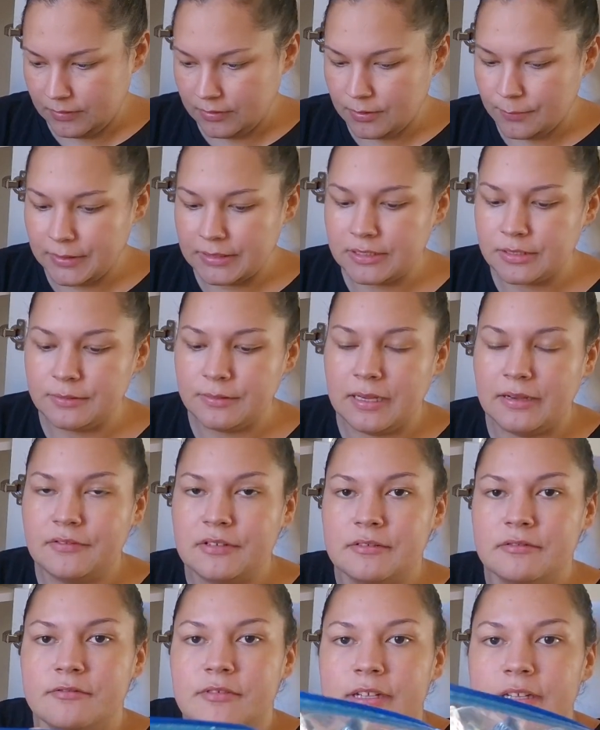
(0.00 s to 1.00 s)
So I do have
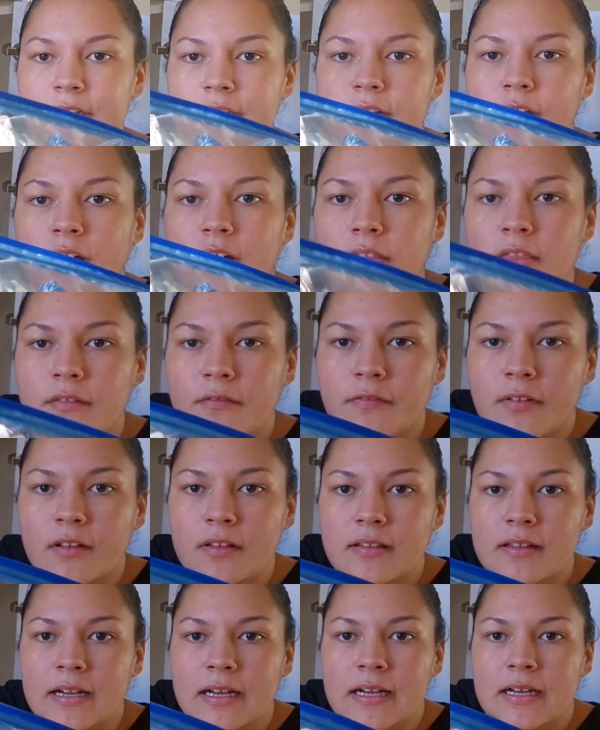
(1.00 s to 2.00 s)
it written on the
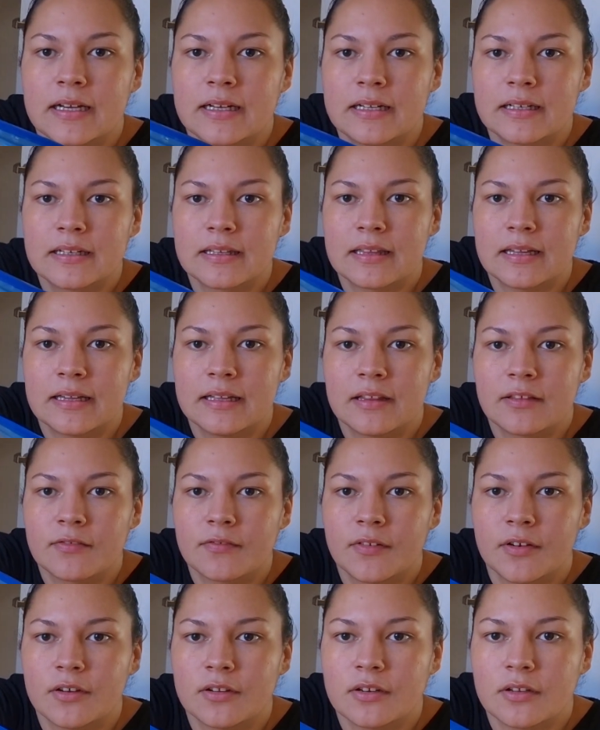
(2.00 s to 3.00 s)
plus card that it's
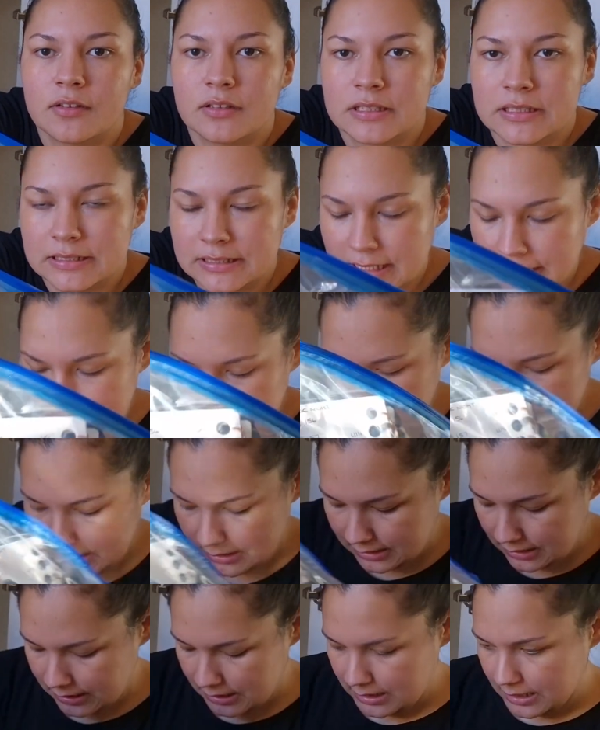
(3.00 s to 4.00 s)
for Nordic
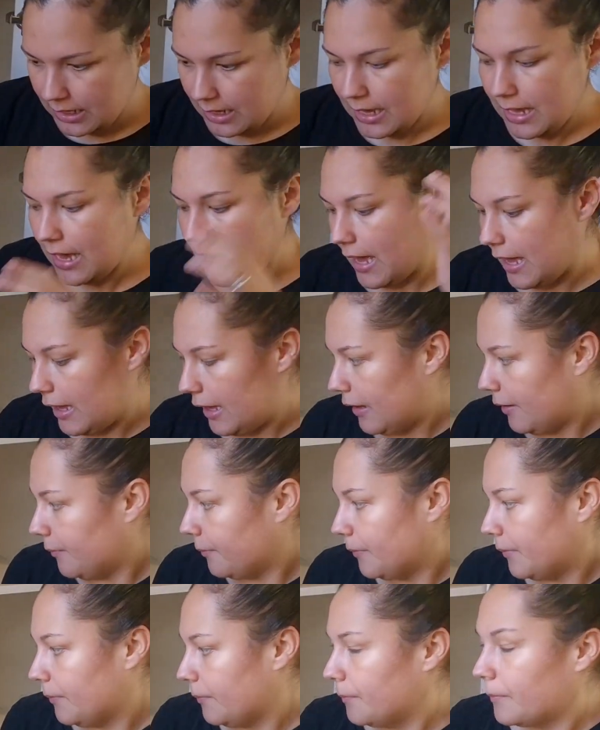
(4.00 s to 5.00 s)
Night,
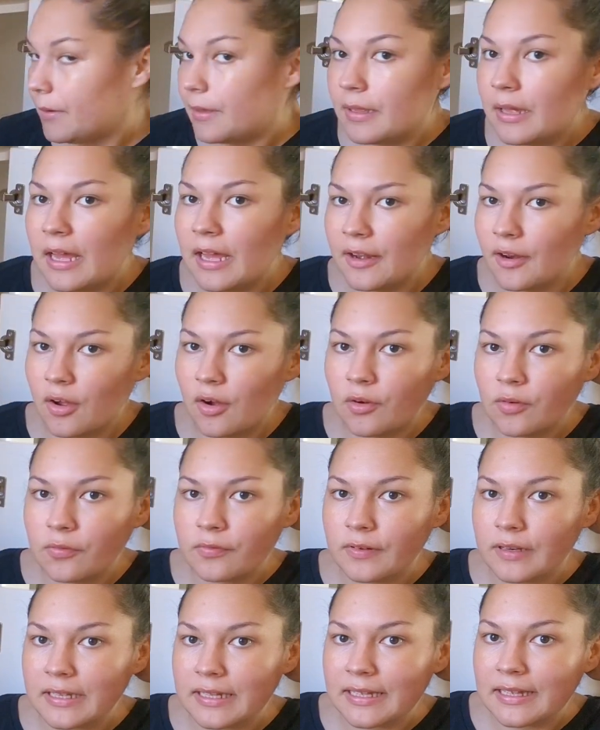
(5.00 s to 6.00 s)
and
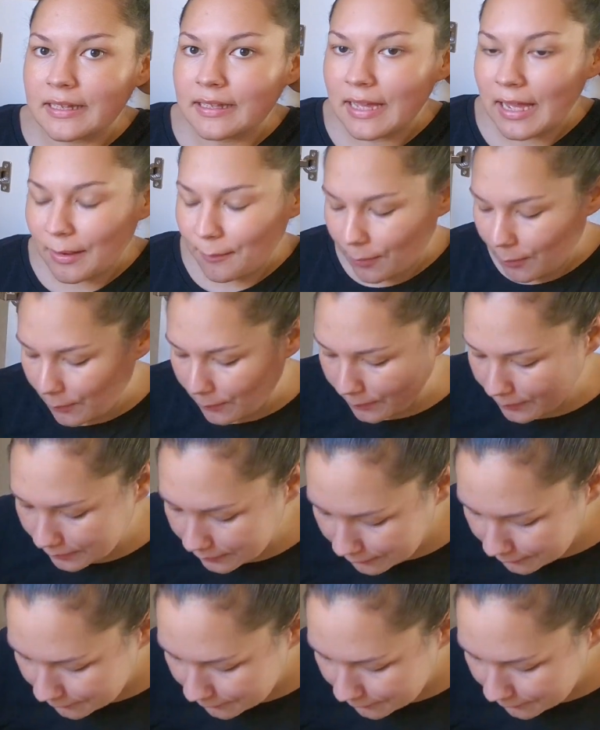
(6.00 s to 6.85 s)
hopefully I won't